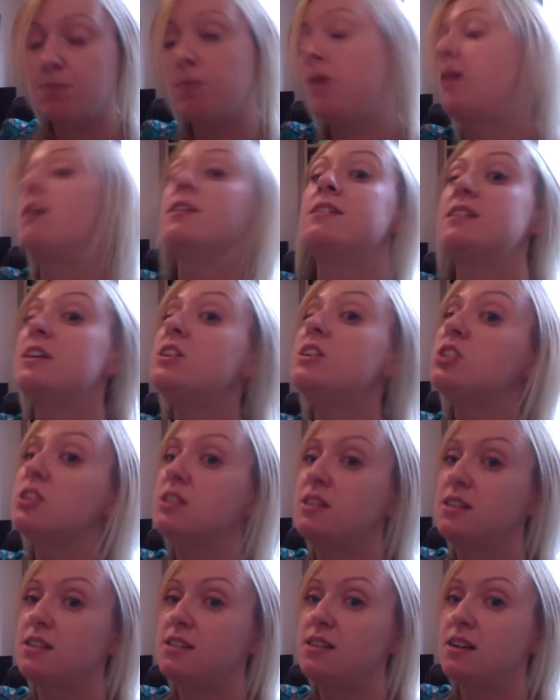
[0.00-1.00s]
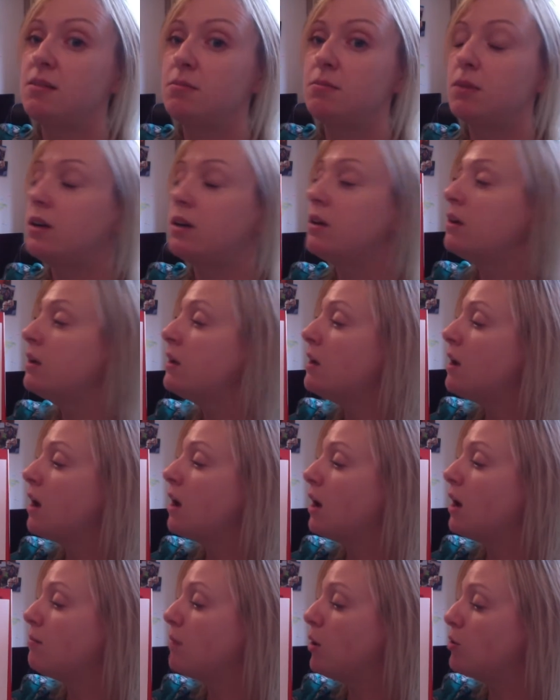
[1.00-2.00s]
partition this number
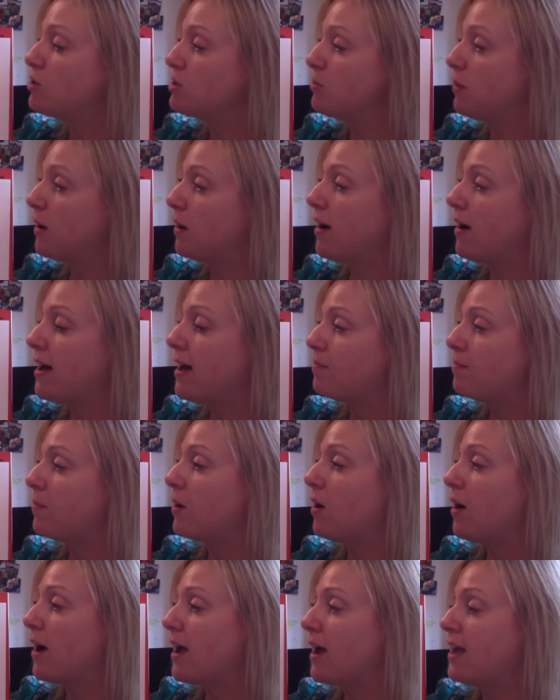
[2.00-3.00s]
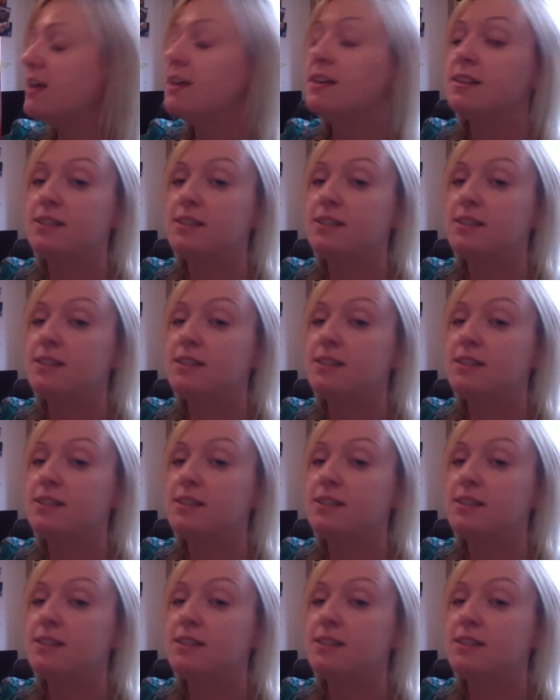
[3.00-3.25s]
and multiply by